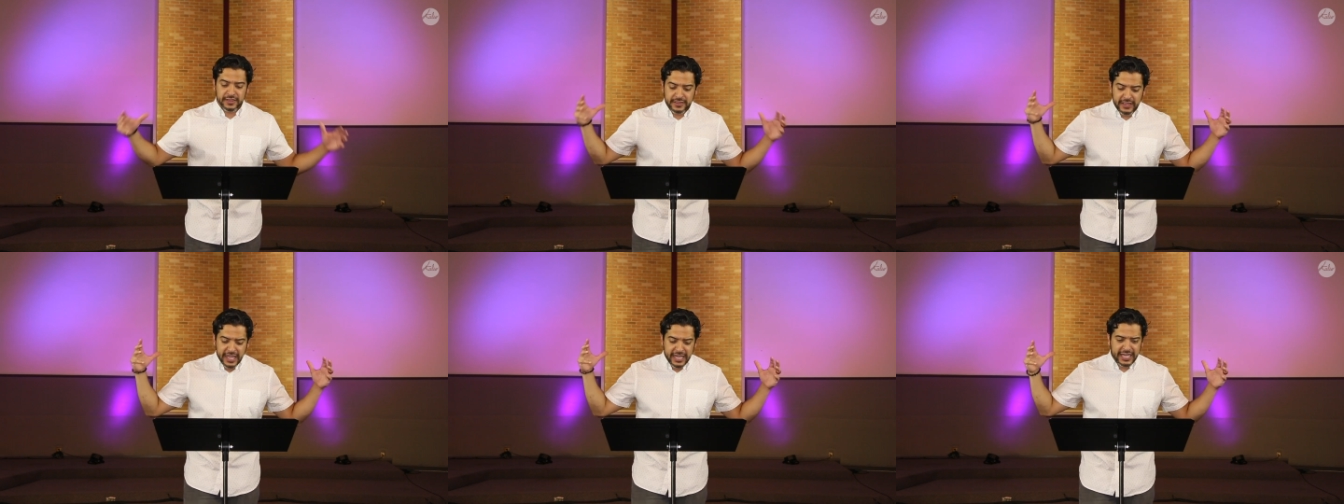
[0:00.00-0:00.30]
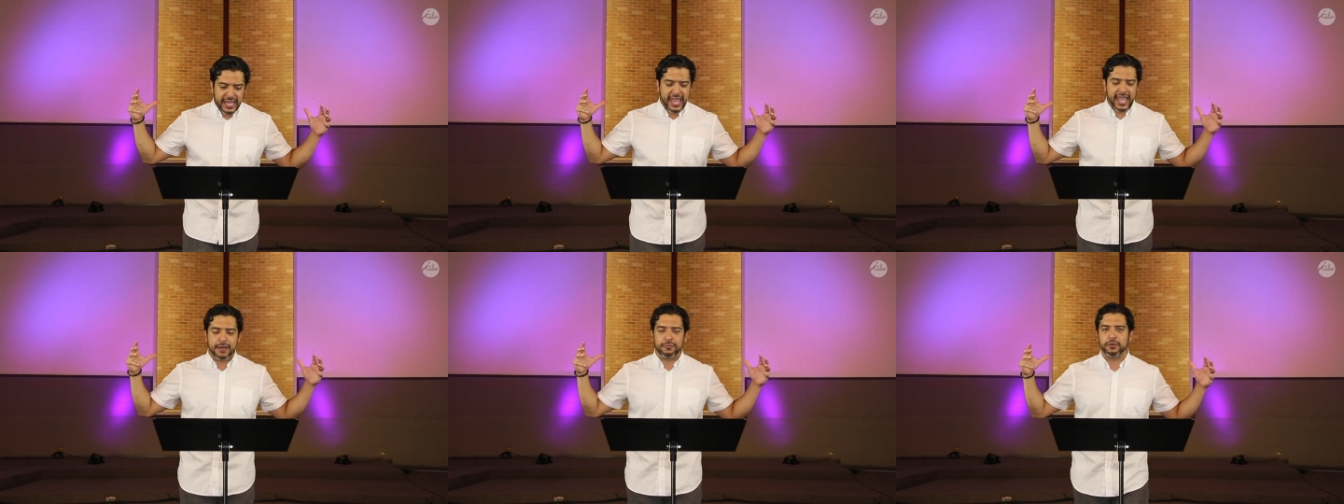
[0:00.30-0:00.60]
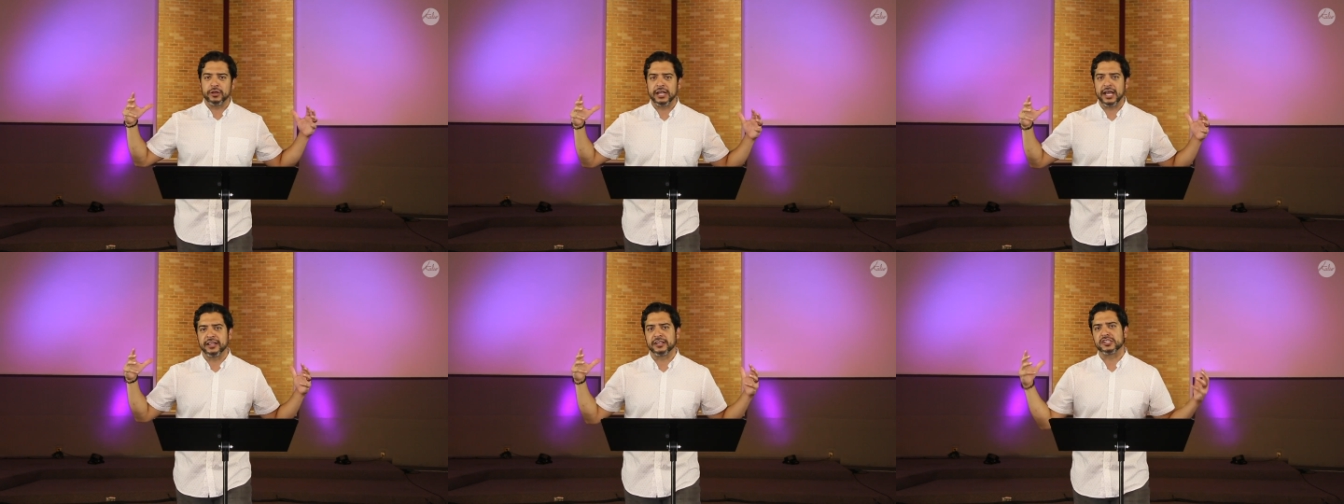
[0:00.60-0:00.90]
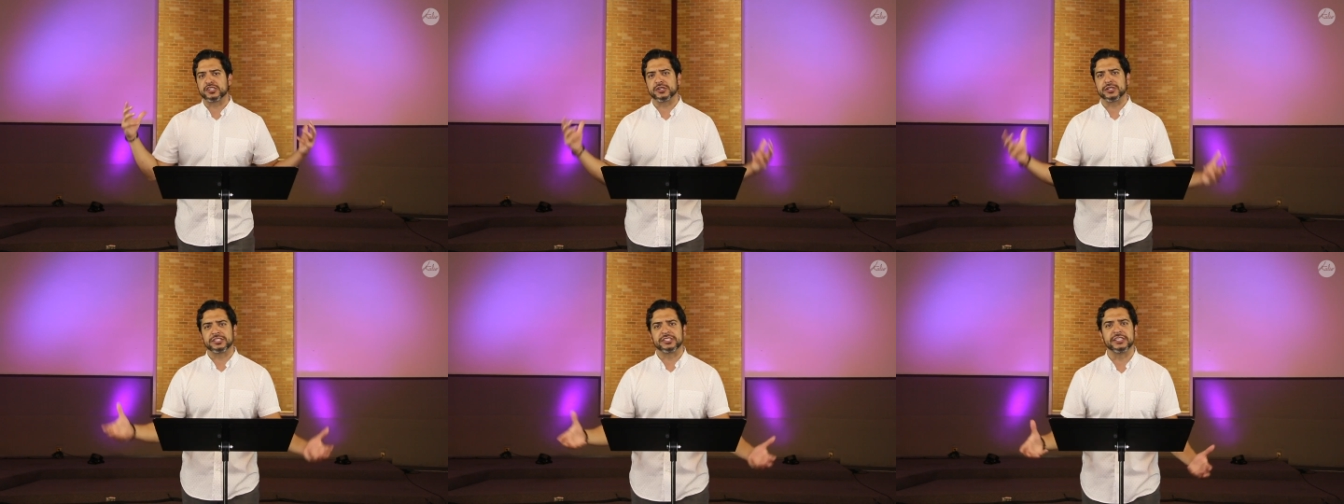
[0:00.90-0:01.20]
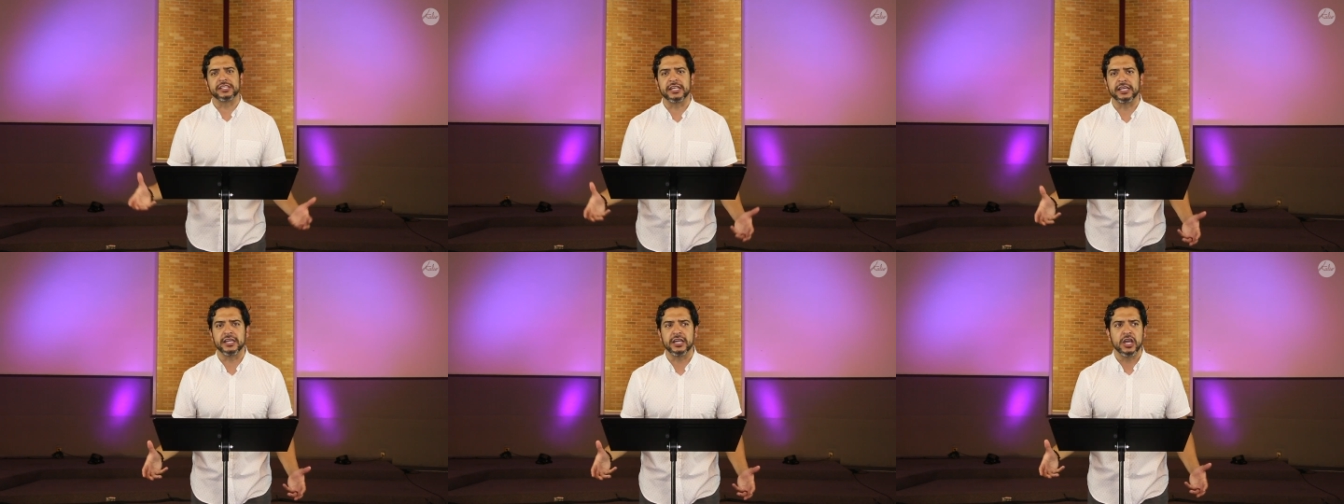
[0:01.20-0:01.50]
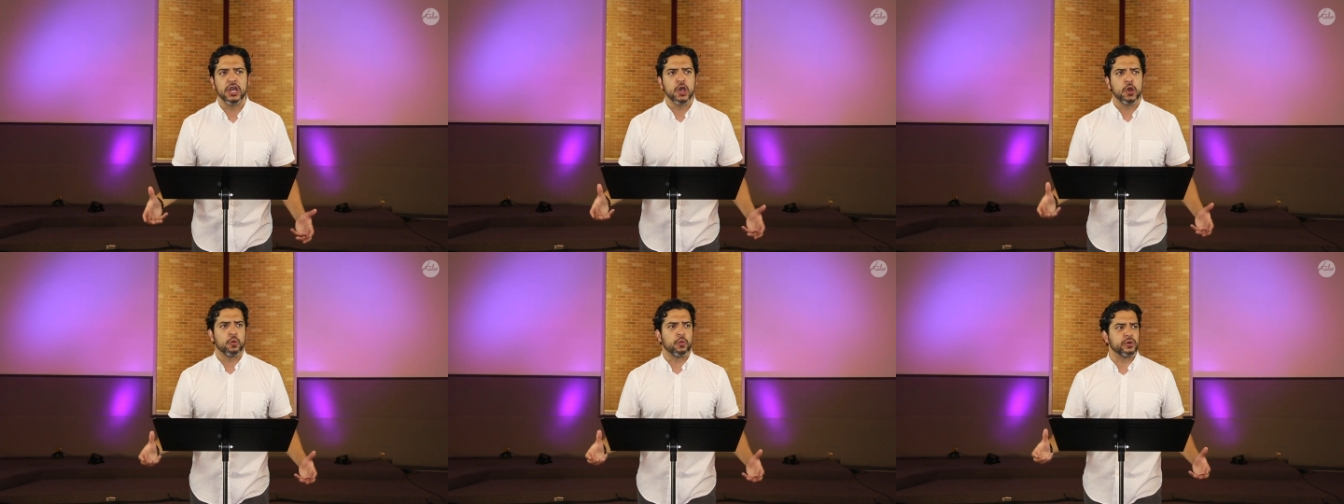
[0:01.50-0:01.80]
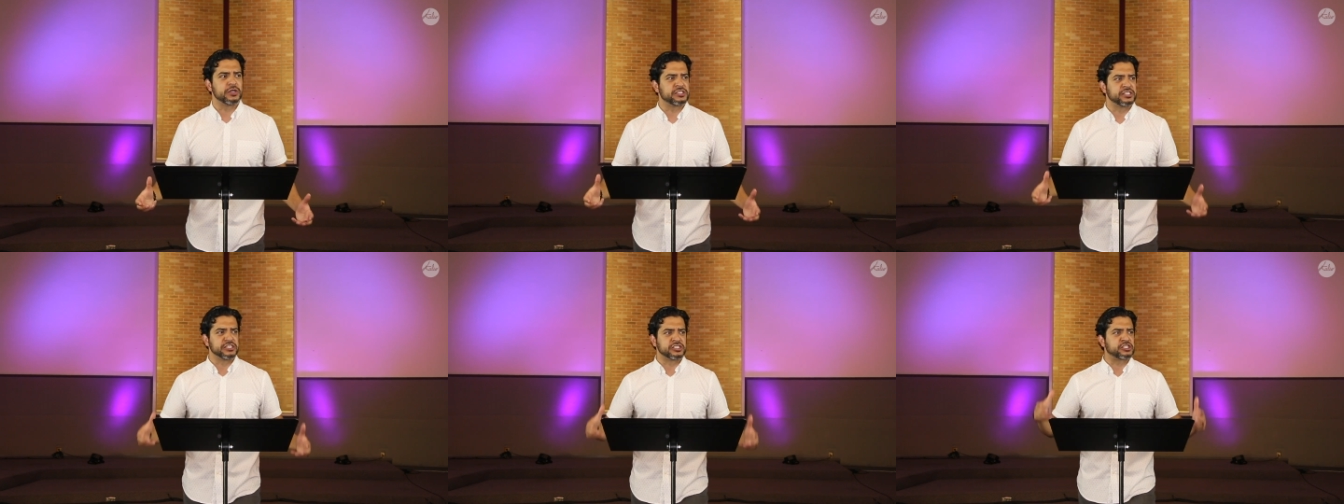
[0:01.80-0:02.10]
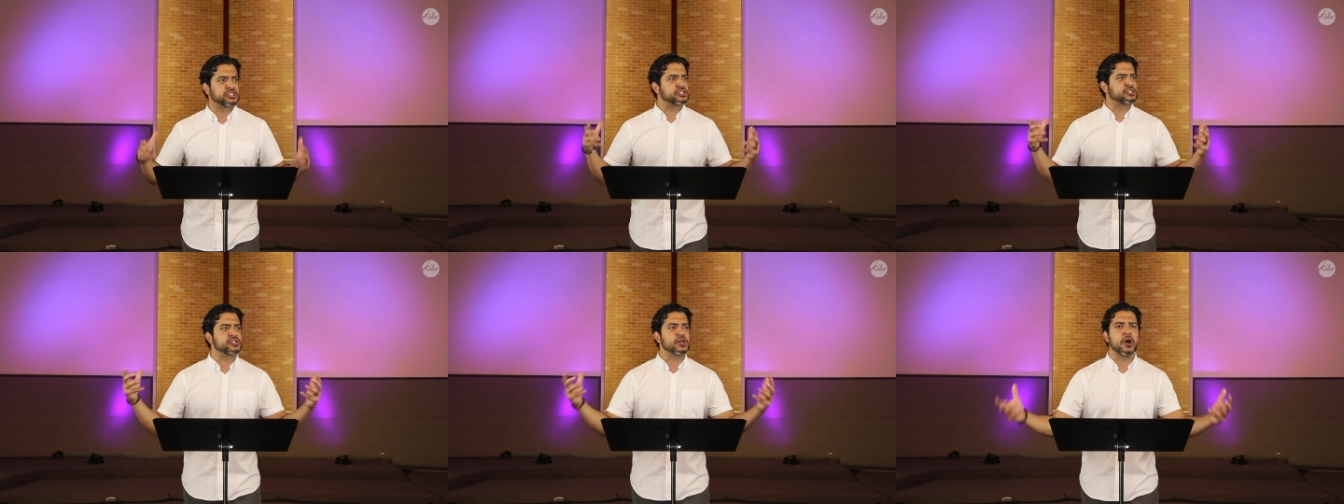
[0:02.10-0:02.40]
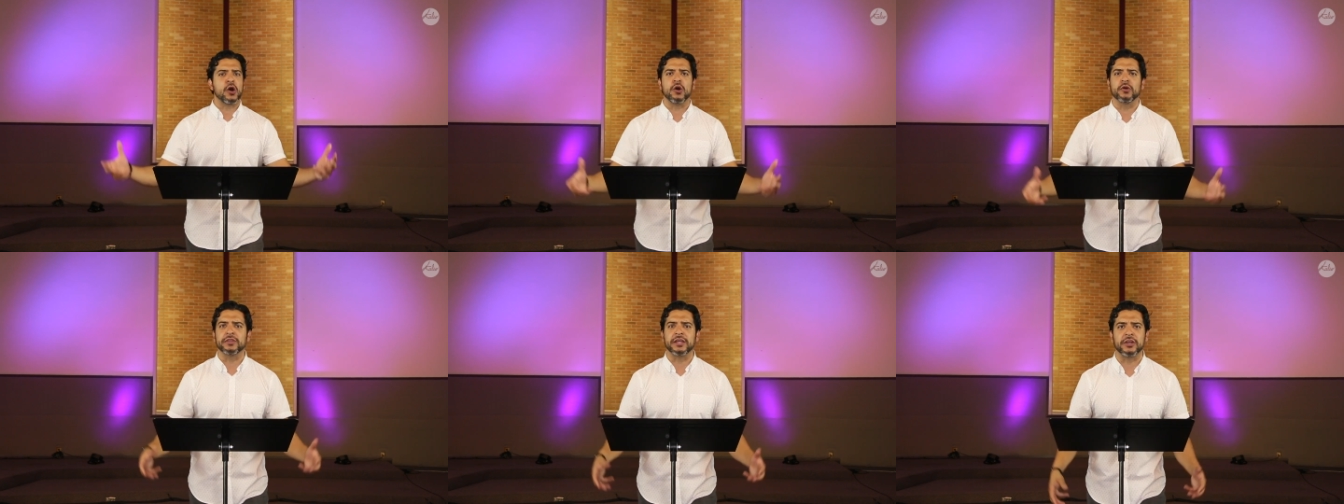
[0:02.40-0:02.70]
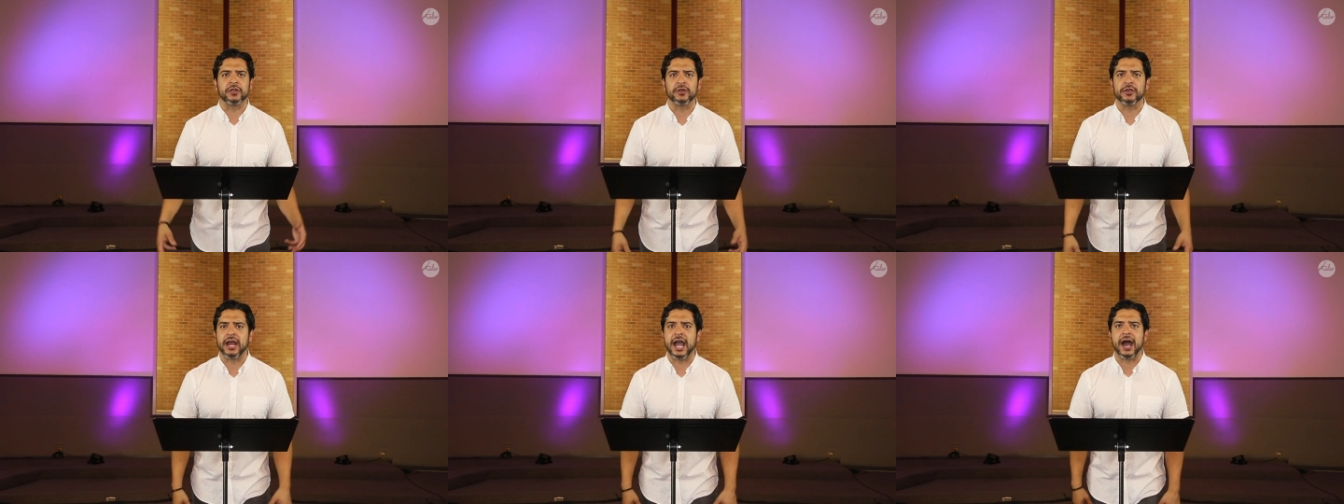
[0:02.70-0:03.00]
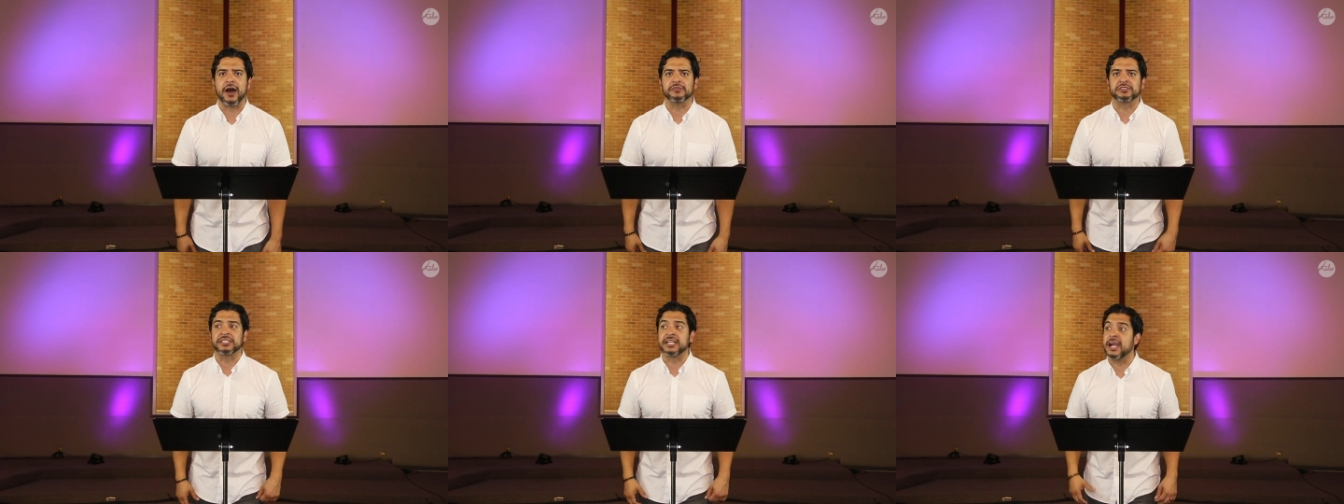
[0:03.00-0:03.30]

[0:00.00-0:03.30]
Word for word: the day came when electricity was installed in her house,